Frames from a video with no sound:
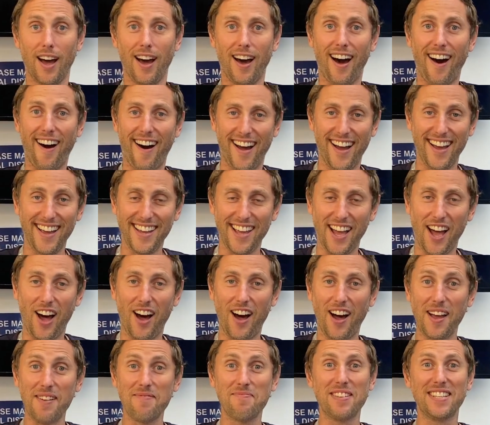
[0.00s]
Hi,
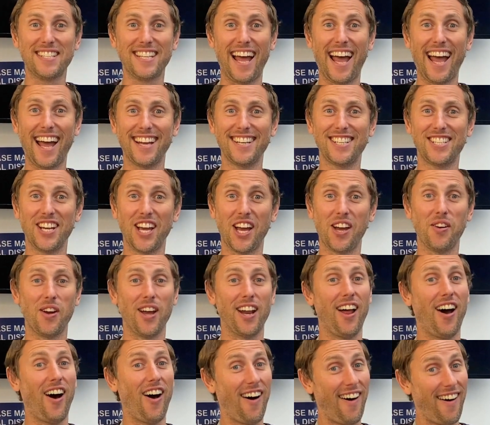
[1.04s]
I'm Mr. Angio
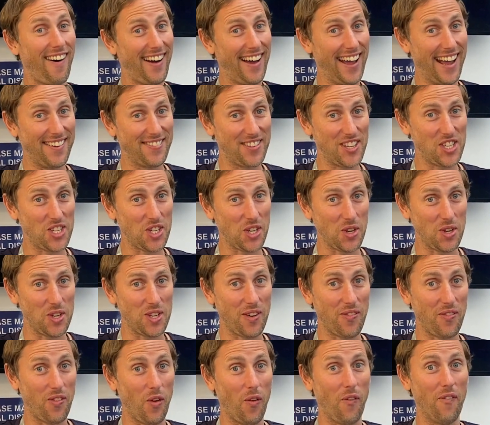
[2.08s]
and I am the
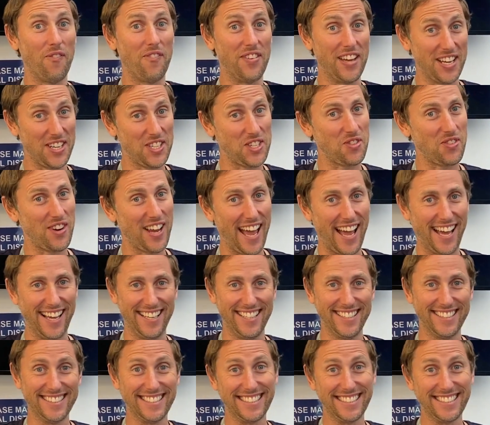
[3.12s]
tutor for Victory 8.